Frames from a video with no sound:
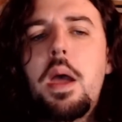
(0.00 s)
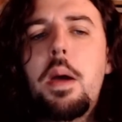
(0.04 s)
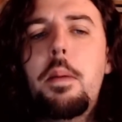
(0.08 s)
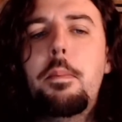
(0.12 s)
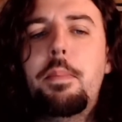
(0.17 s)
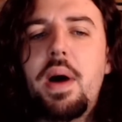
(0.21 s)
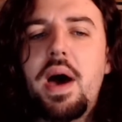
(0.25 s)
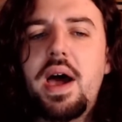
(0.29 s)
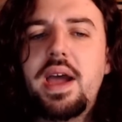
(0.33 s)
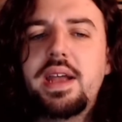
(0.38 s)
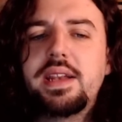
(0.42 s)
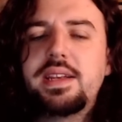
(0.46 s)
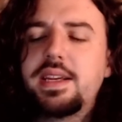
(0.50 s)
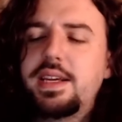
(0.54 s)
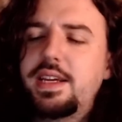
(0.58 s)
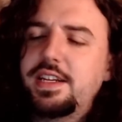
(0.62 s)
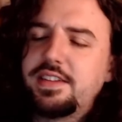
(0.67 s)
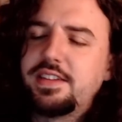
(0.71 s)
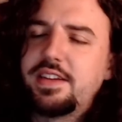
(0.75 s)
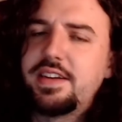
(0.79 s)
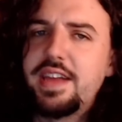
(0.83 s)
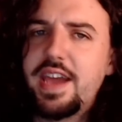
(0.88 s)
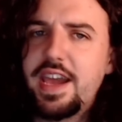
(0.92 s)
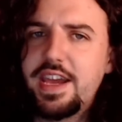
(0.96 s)
But he has
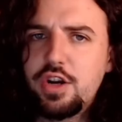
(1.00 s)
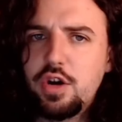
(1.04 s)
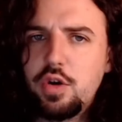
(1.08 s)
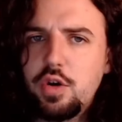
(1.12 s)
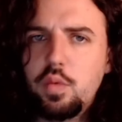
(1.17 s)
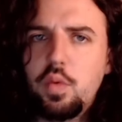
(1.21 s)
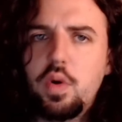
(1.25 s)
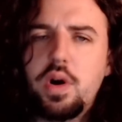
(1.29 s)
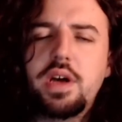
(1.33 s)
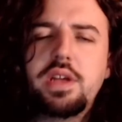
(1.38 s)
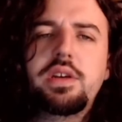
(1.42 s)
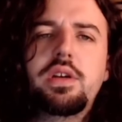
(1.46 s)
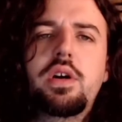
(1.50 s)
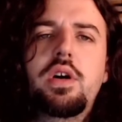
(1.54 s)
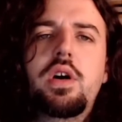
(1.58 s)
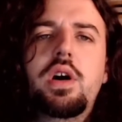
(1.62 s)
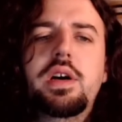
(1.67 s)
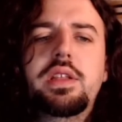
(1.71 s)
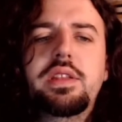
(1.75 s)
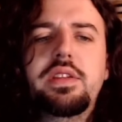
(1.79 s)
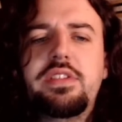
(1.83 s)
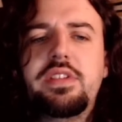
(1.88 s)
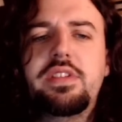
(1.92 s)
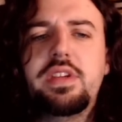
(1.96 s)
a .901
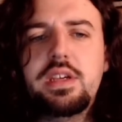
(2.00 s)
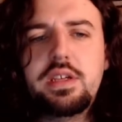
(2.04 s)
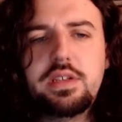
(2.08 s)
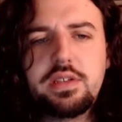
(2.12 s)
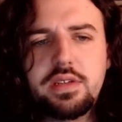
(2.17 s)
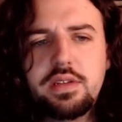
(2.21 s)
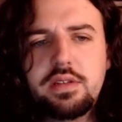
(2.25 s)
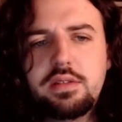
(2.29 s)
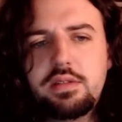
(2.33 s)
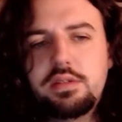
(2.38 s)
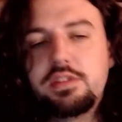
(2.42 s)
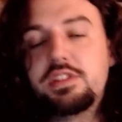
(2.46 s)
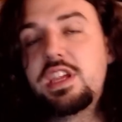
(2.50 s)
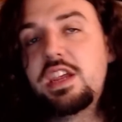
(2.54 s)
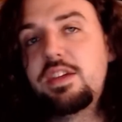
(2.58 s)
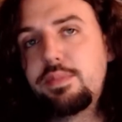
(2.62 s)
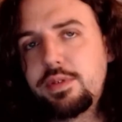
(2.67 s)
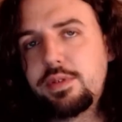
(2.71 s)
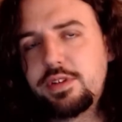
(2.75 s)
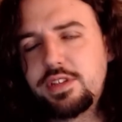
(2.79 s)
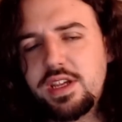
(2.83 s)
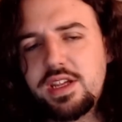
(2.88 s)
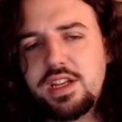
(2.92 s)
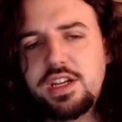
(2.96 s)
on the season save
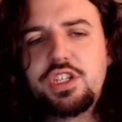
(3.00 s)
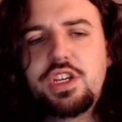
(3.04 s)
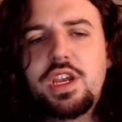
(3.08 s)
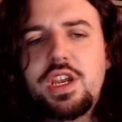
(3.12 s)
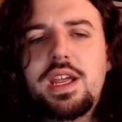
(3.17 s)
percentage,